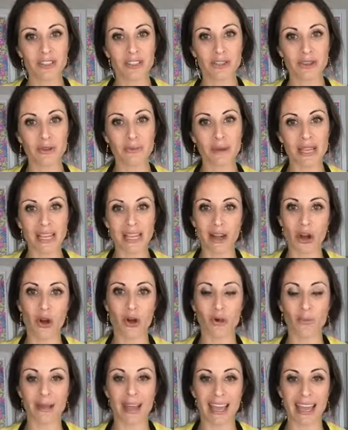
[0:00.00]
to be at
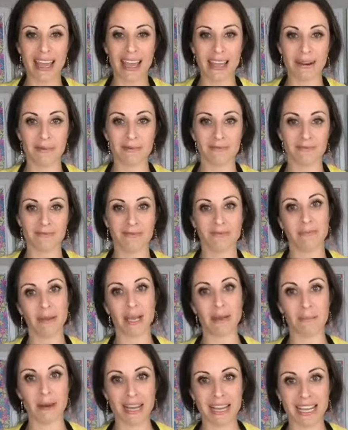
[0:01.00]
home and
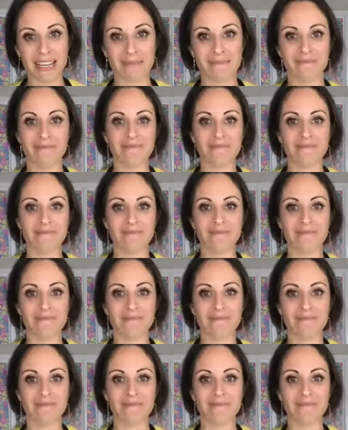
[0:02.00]
make money.